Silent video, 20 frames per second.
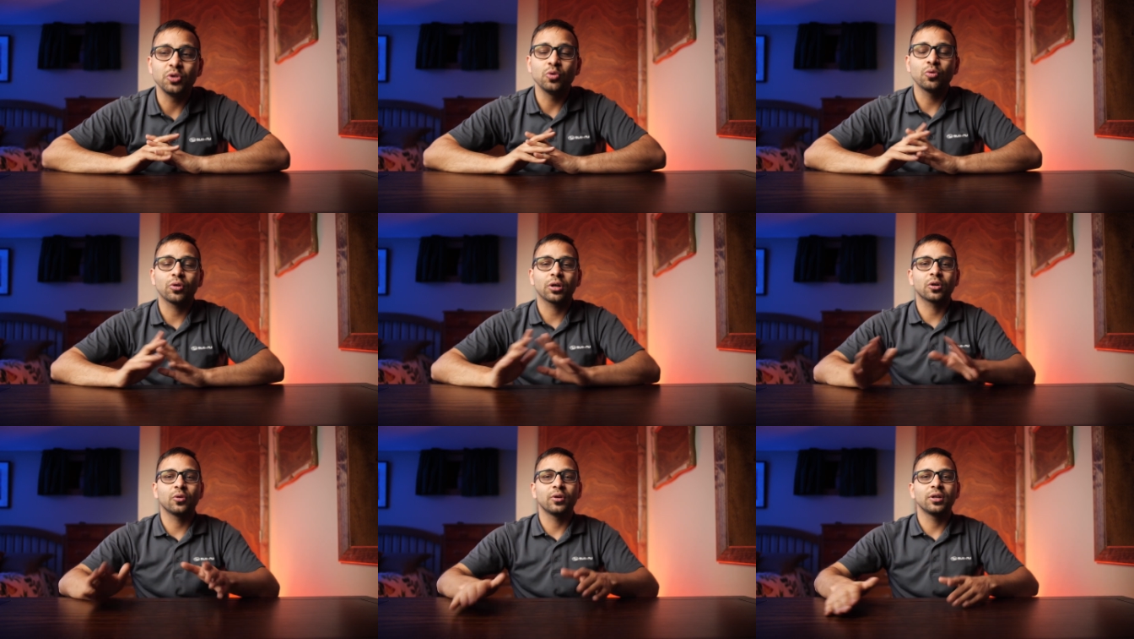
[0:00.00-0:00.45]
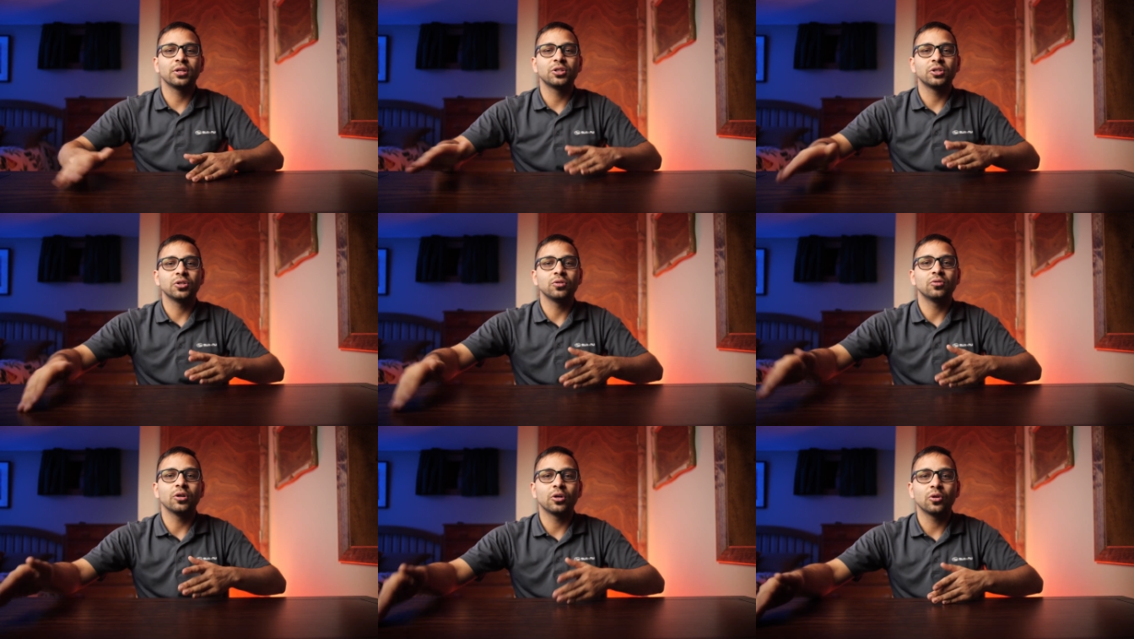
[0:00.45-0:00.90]
you are going
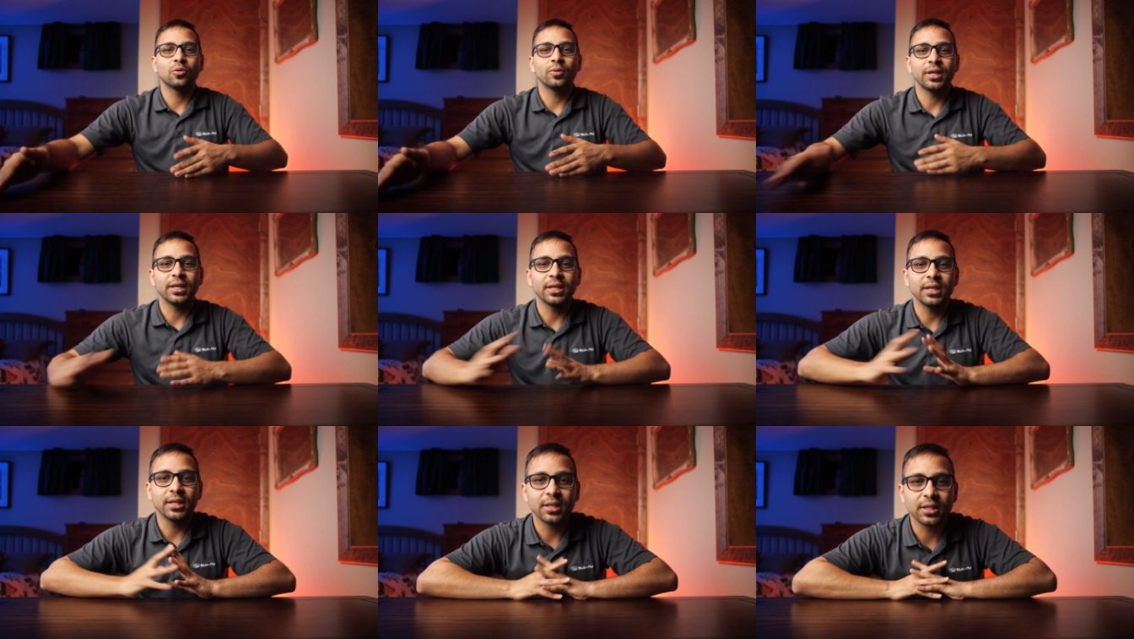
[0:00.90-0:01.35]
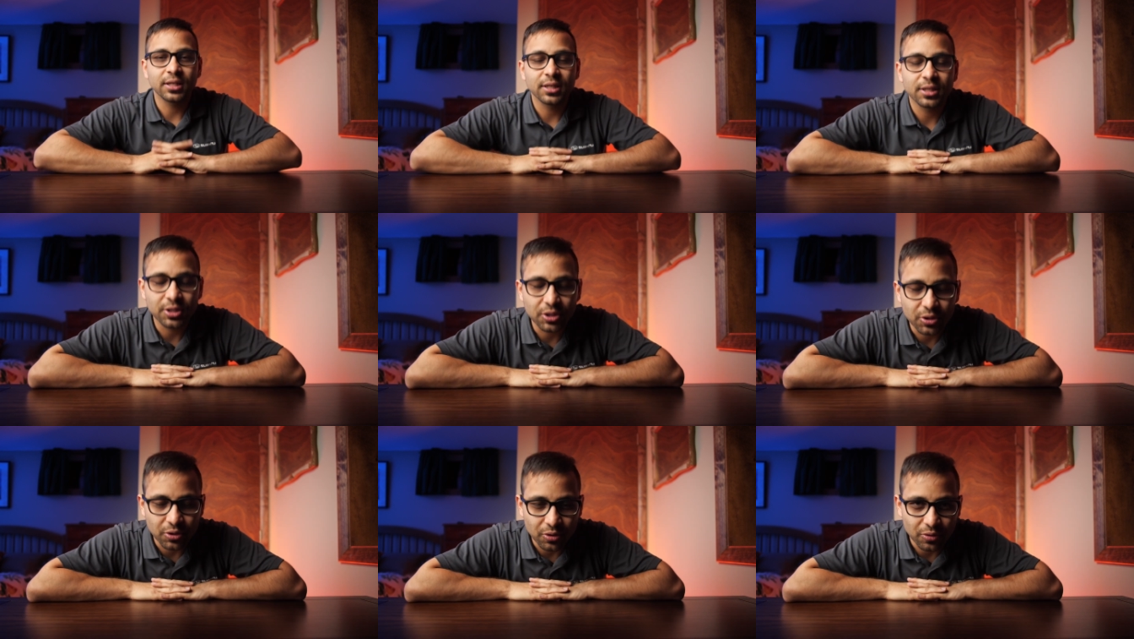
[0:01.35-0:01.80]
to go
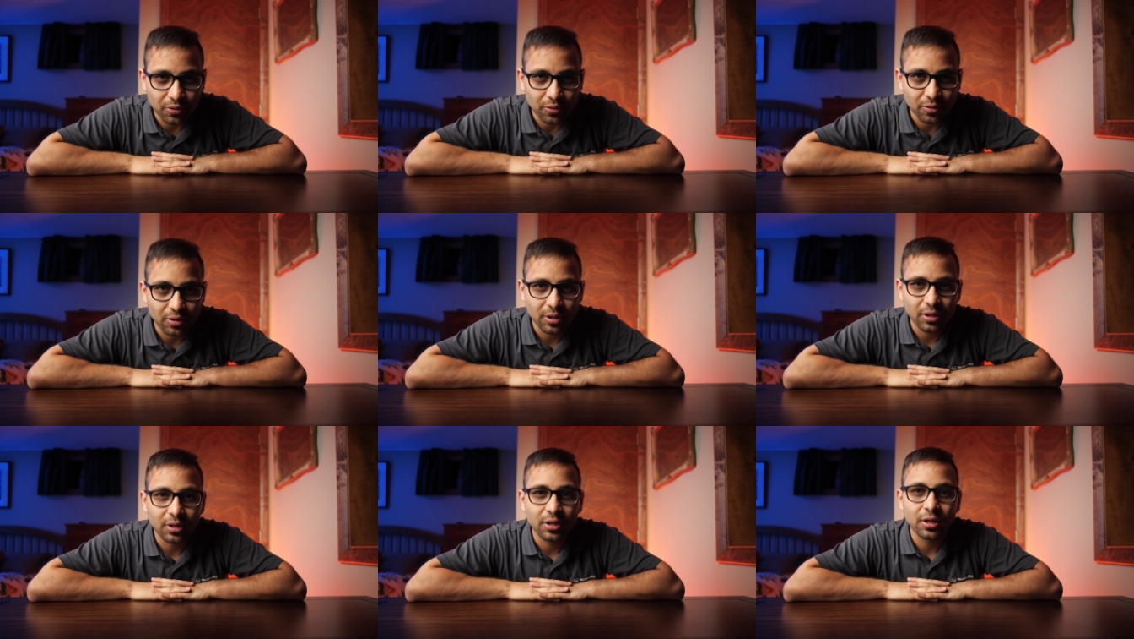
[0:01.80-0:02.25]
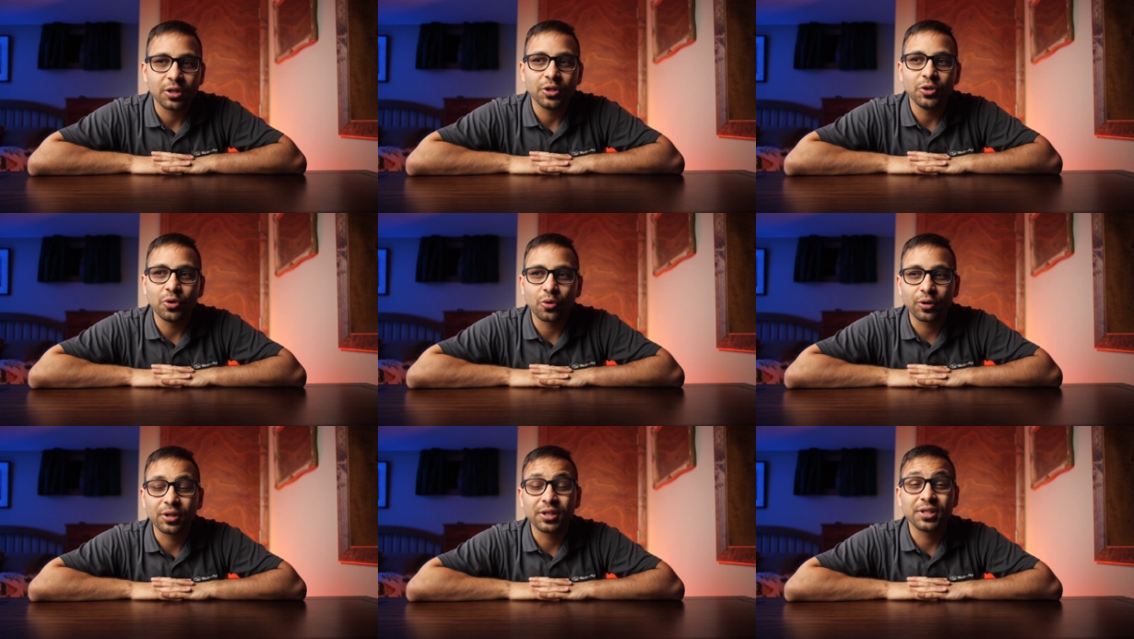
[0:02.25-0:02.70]
into
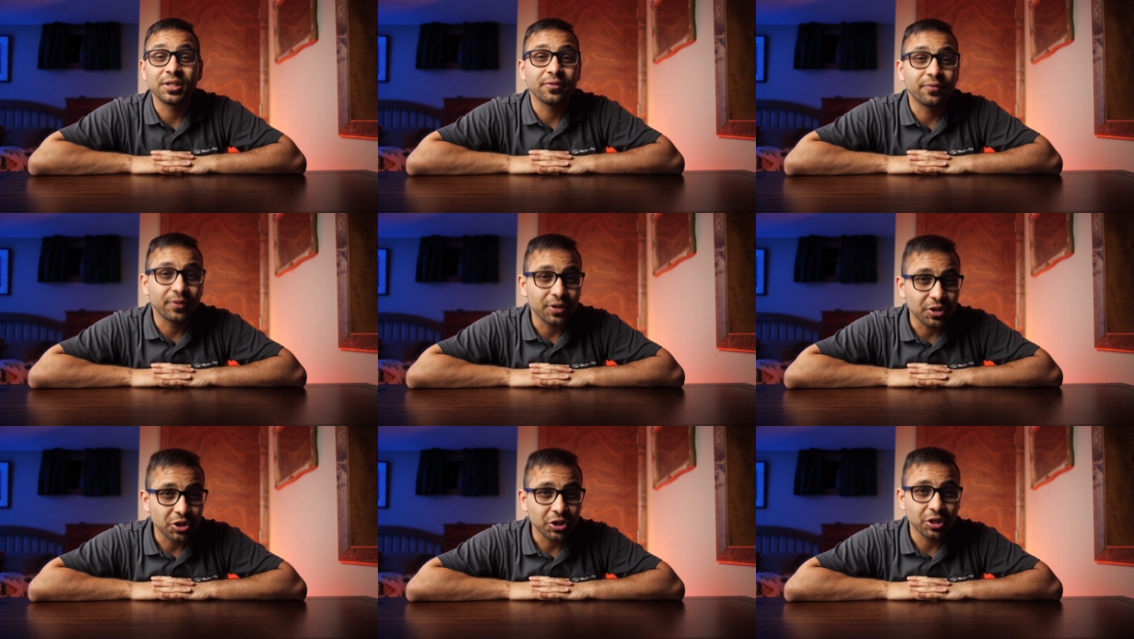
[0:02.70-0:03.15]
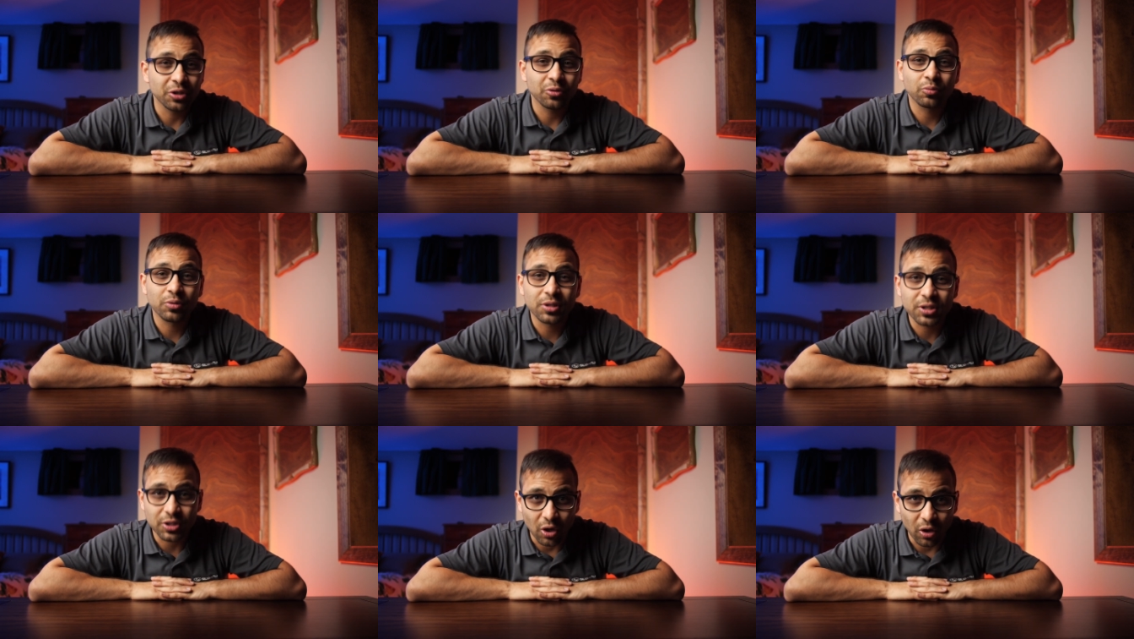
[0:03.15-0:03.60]
your DaVinci
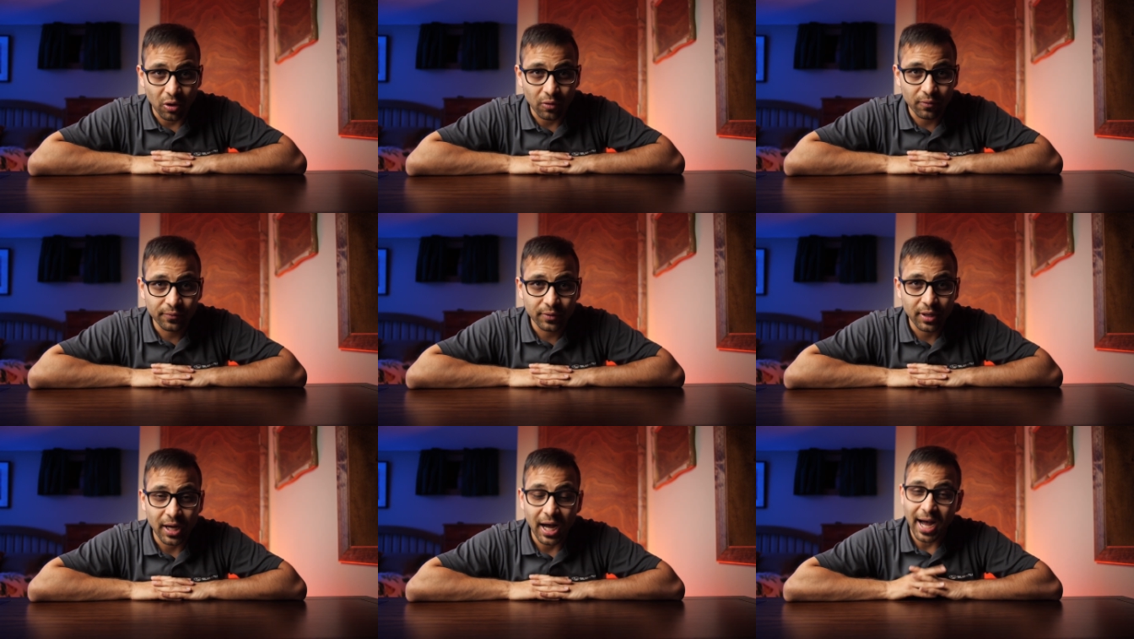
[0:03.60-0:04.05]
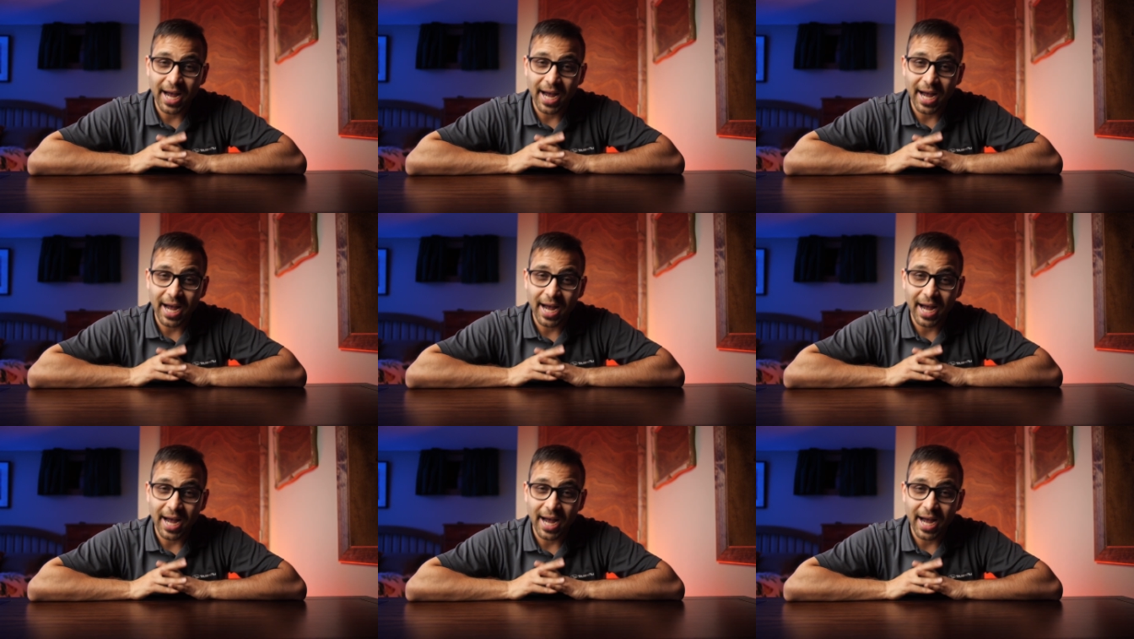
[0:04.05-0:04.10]
Resolve.